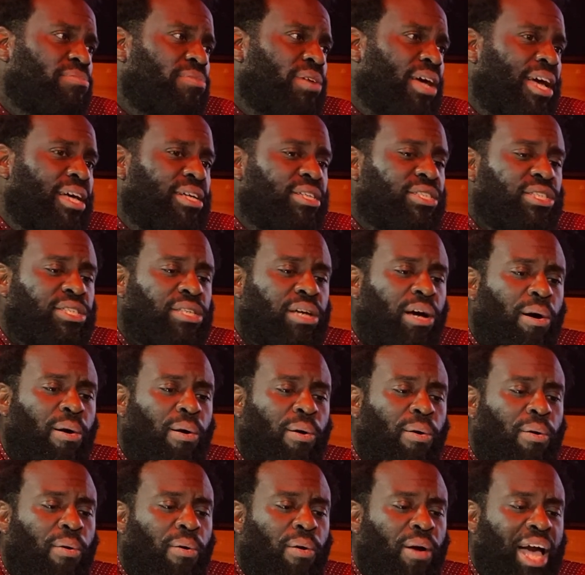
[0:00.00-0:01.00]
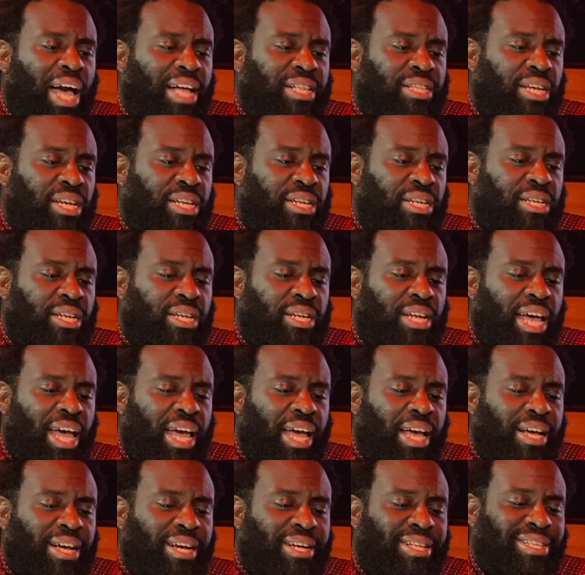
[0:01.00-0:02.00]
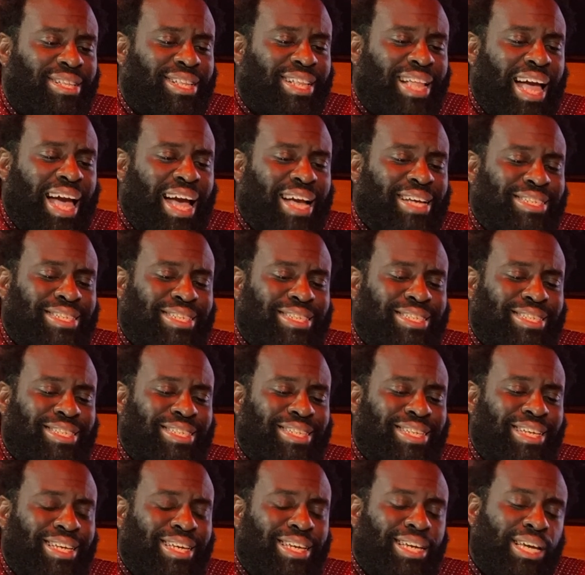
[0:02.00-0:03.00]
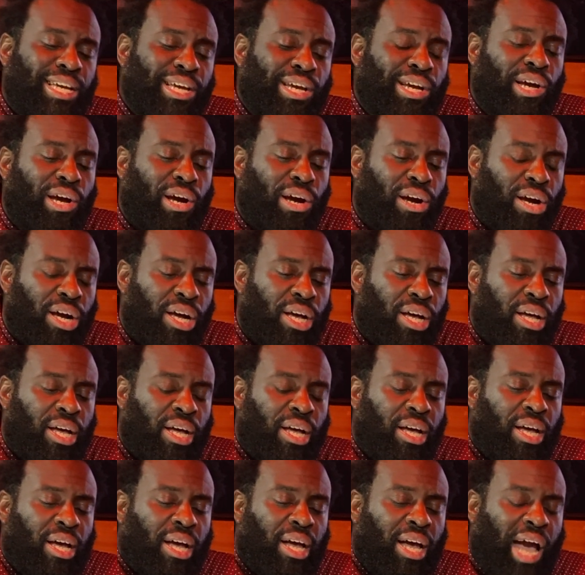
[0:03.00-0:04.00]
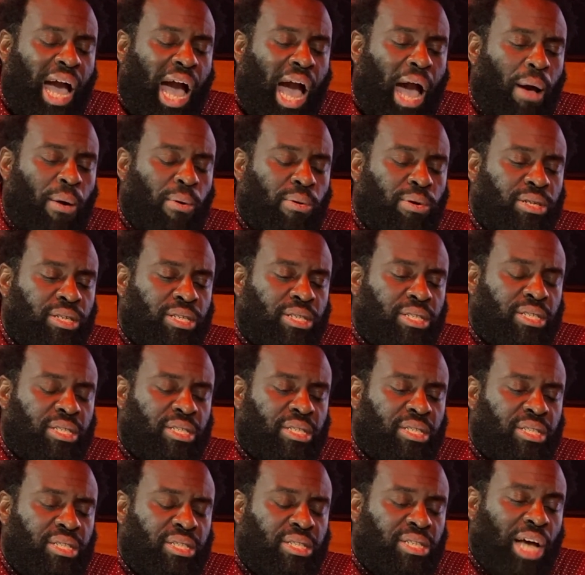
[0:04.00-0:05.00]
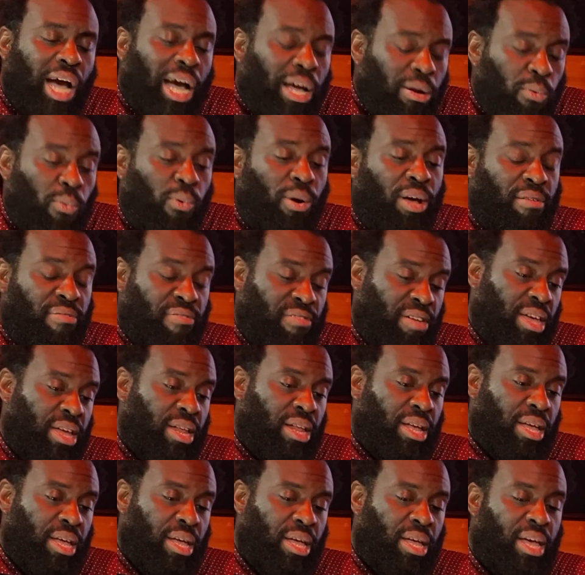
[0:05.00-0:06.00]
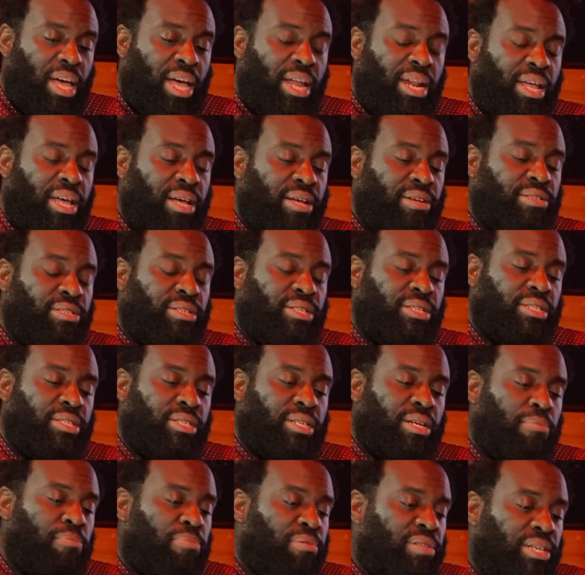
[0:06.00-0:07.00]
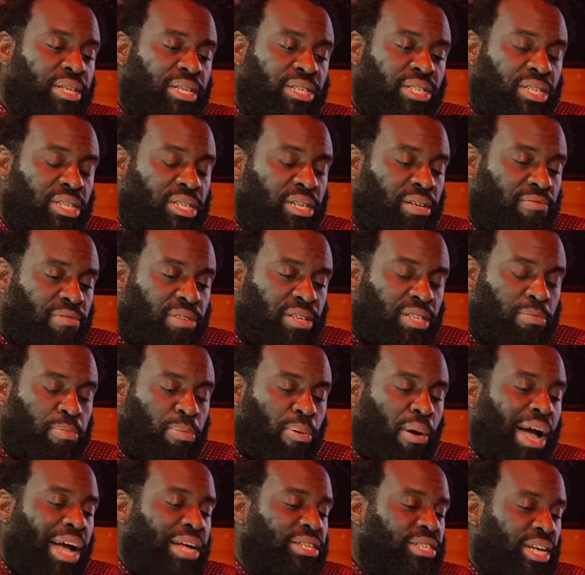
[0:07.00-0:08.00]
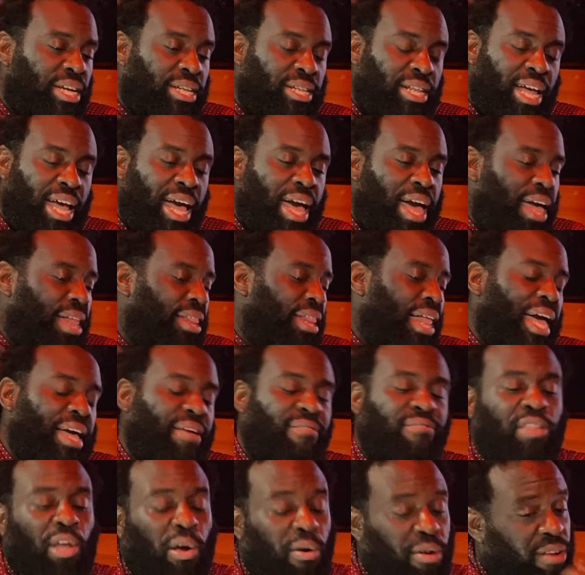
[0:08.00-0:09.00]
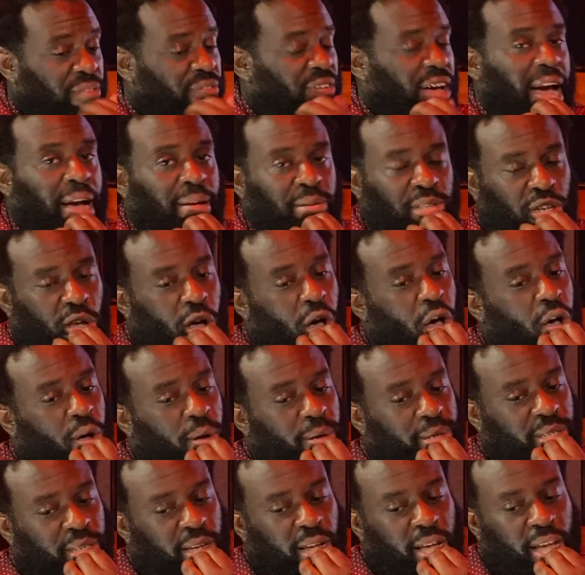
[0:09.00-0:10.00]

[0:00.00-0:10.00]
And so at the end of the day, the last year, I was done with it, and there's this completion of this project that had like 35 songs,